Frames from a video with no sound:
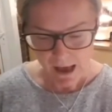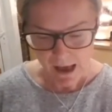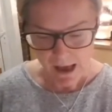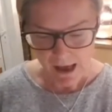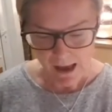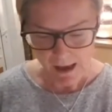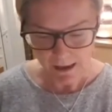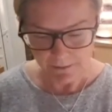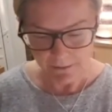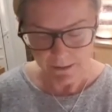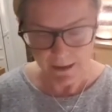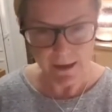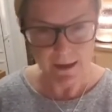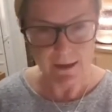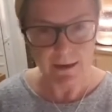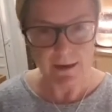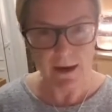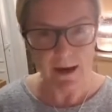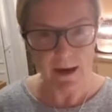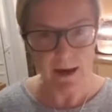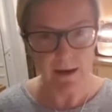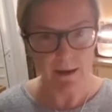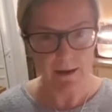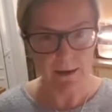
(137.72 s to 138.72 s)
And
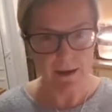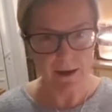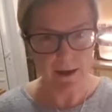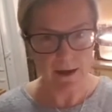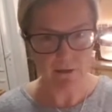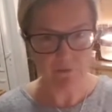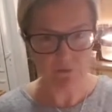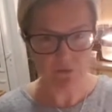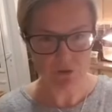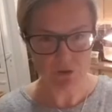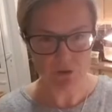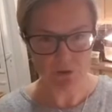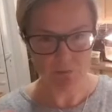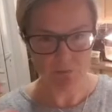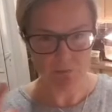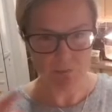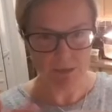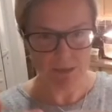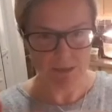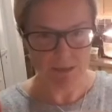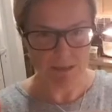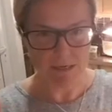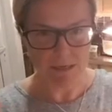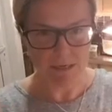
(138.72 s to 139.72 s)
then I have some
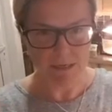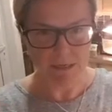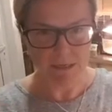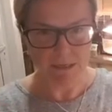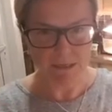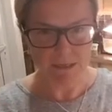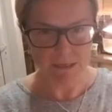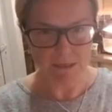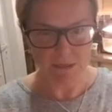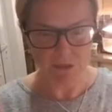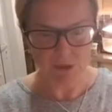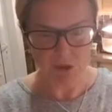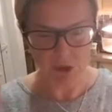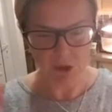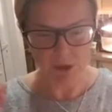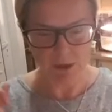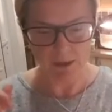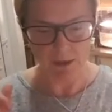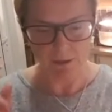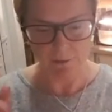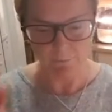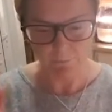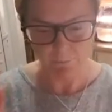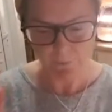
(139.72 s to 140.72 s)
diced
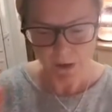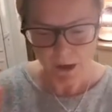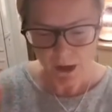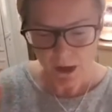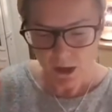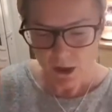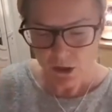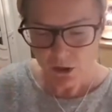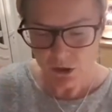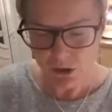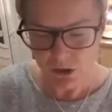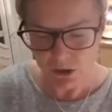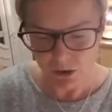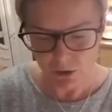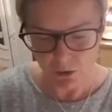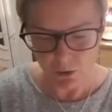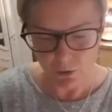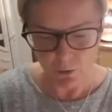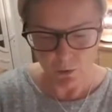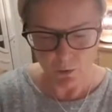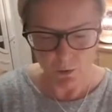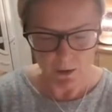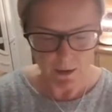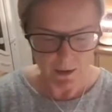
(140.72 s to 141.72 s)
chicken. So
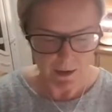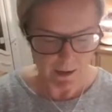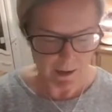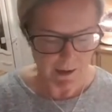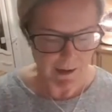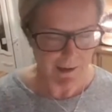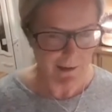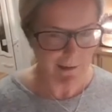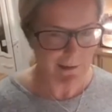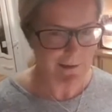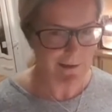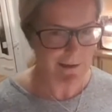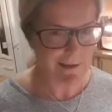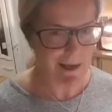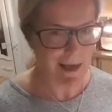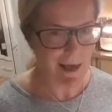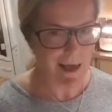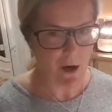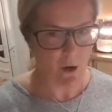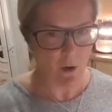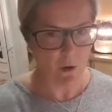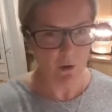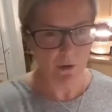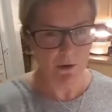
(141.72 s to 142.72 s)
let's
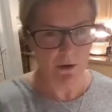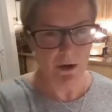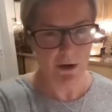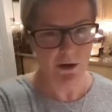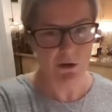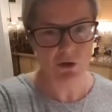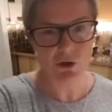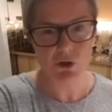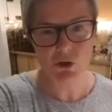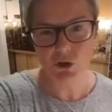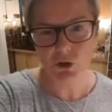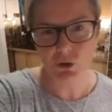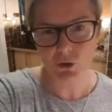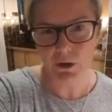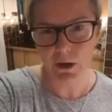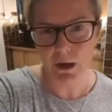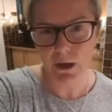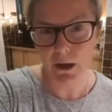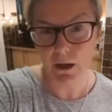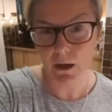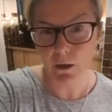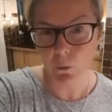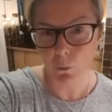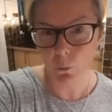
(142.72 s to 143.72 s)
get on and show you